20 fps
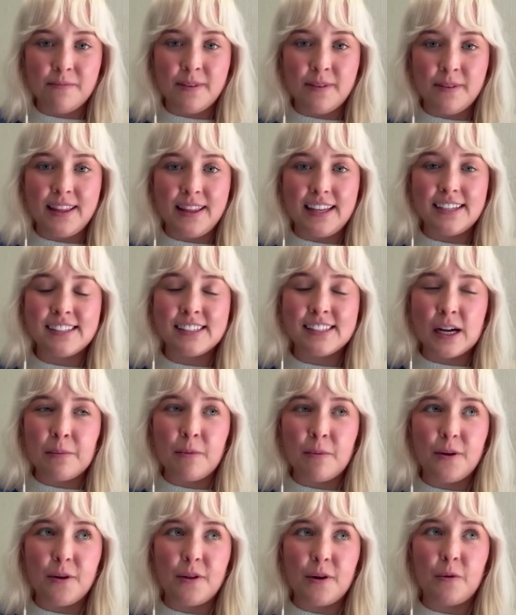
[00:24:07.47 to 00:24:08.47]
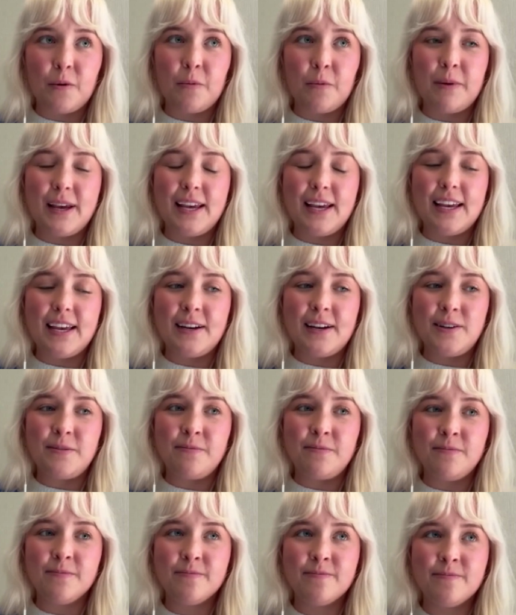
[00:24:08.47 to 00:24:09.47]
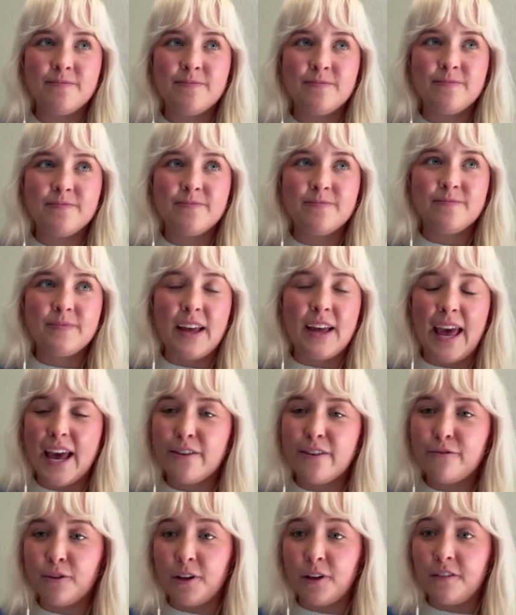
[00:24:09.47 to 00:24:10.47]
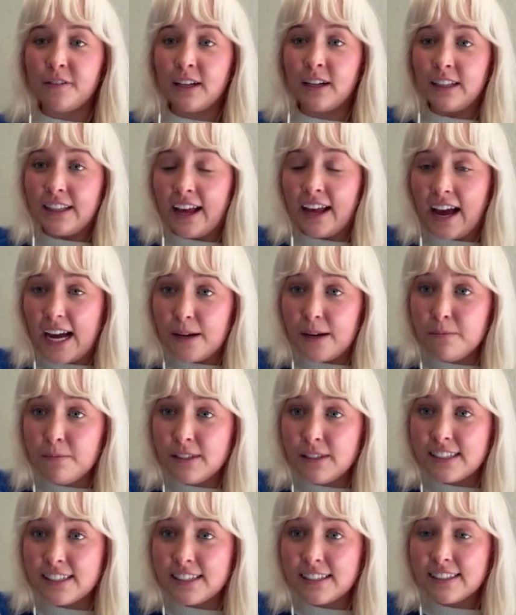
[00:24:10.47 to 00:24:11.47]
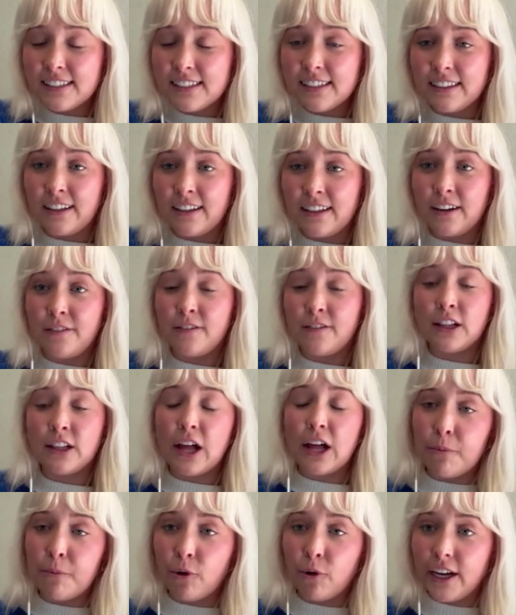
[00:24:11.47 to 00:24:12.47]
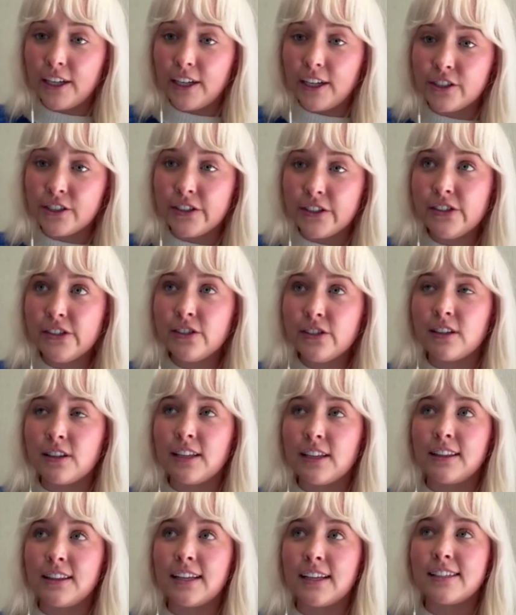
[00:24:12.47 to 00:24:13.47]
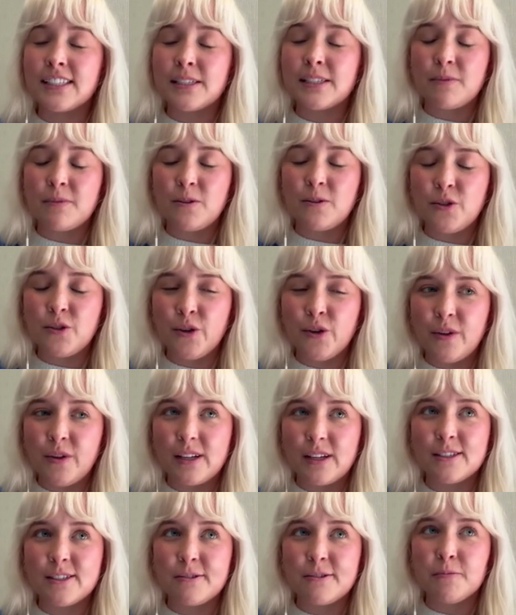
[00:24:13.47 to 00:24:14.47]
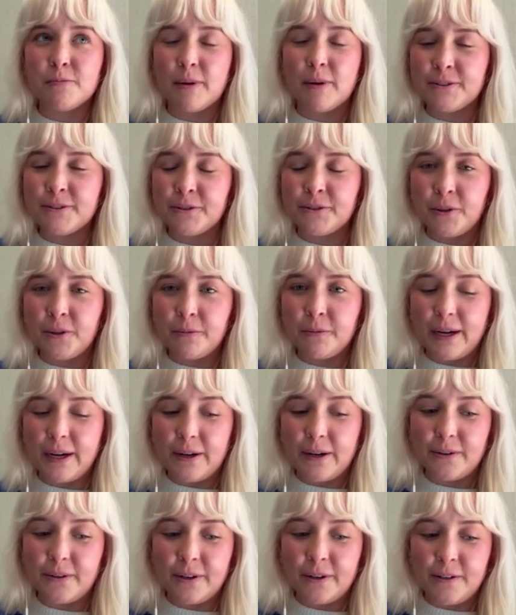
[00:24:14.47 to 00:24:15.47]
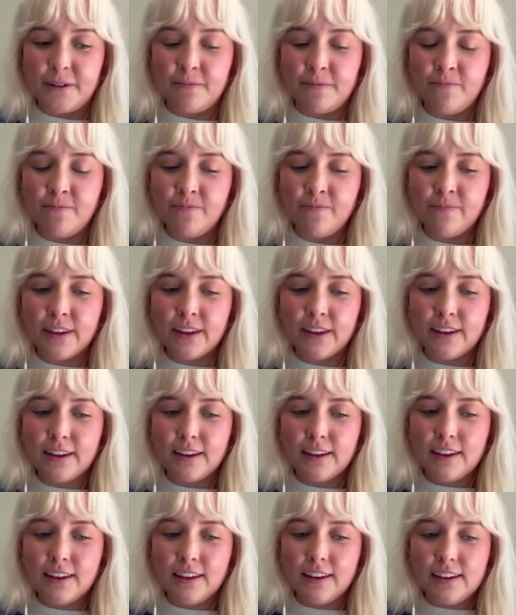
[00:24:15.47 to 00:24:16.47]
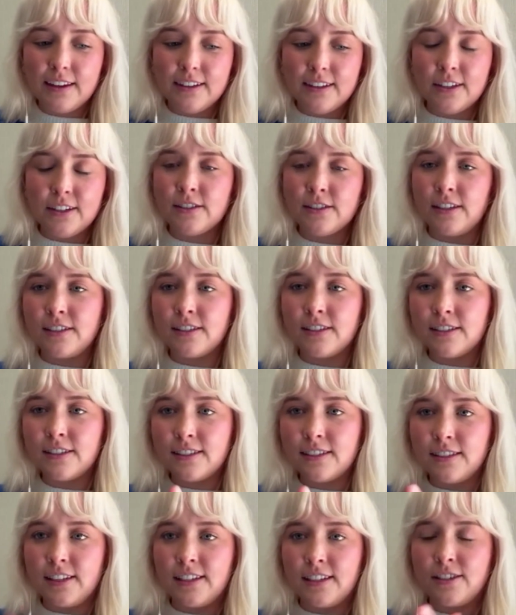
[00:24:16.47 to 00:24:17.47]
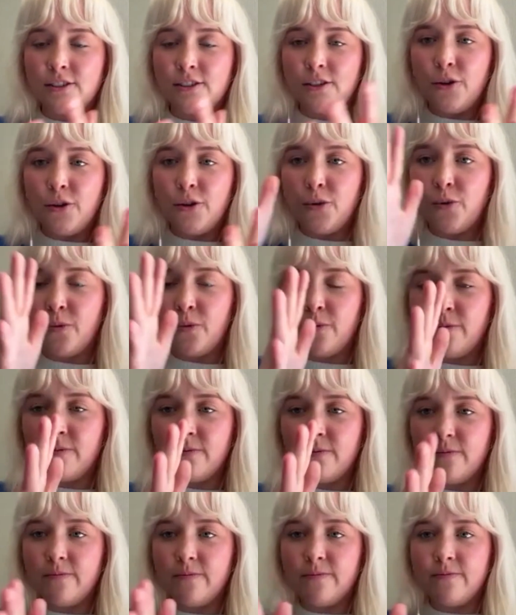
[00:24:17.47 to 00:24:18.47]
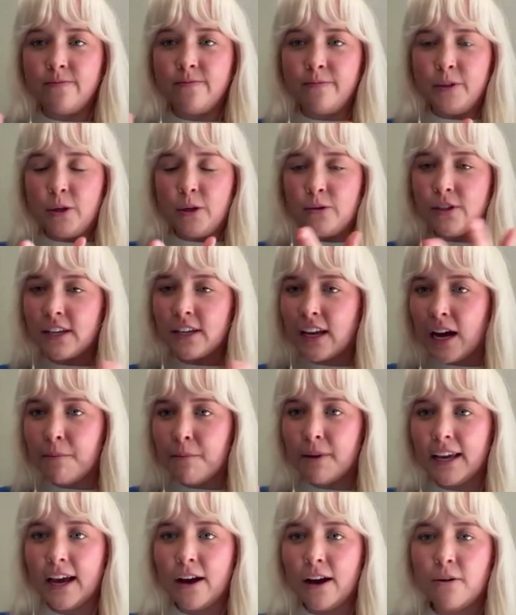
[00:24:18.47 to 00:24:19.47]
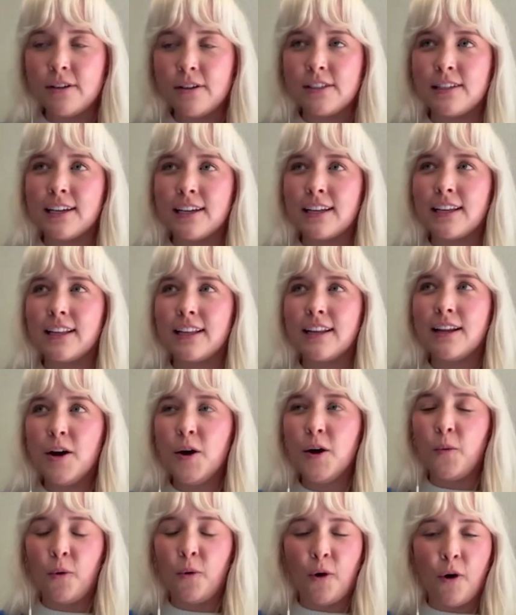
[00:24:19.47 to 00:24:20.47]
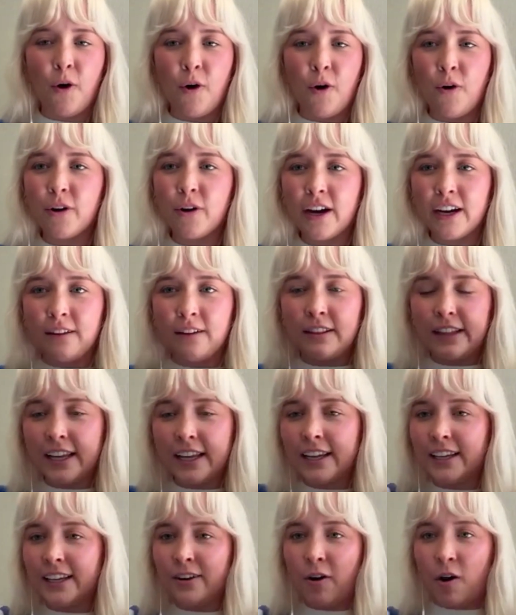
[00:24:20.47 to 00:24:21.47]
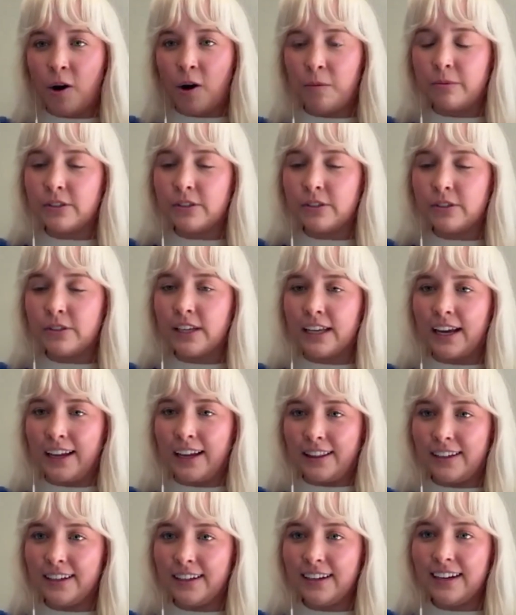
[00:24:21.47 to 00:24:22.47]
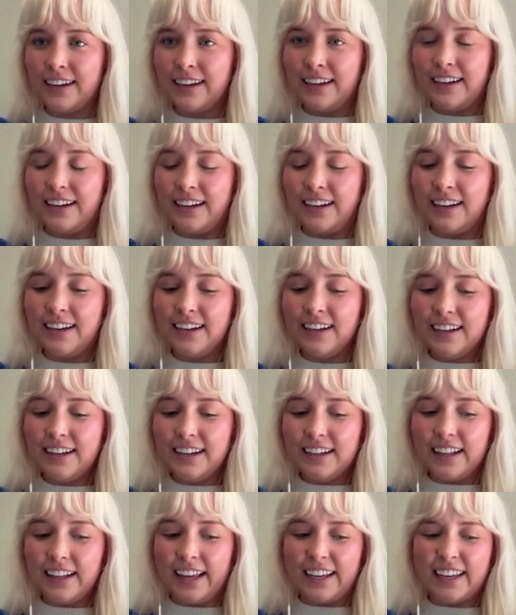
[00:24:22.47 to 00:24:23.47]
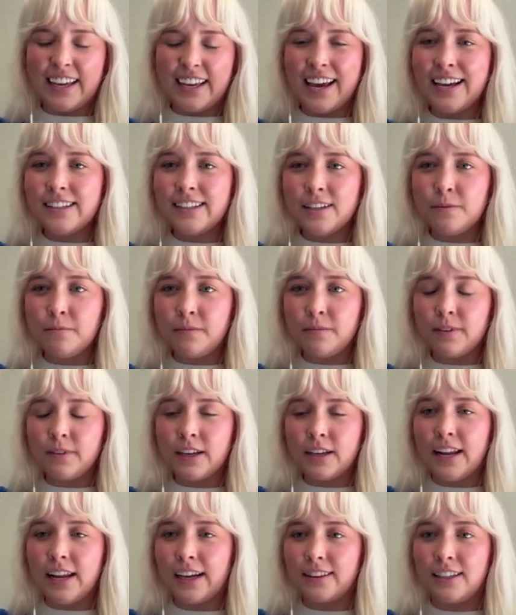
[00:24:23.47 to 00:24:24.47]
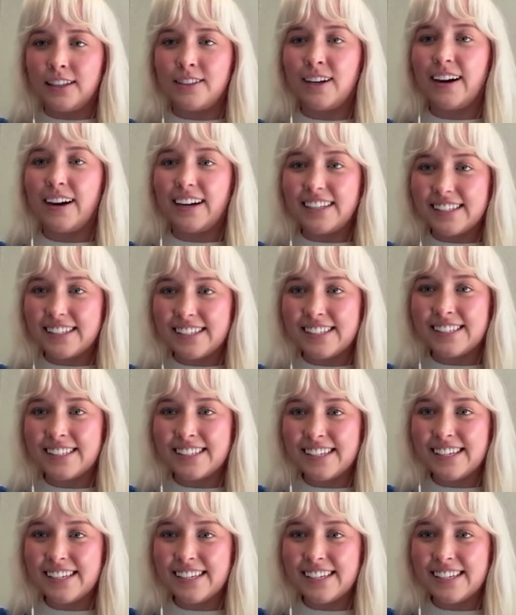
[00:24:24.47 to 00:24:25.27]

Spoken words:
And this summer there will be a handful of collabs, a lot of collaborations. I think that's something too that's so special about just this new music coming out is that we're all kind of linking arms together and like kingdom connect the dots.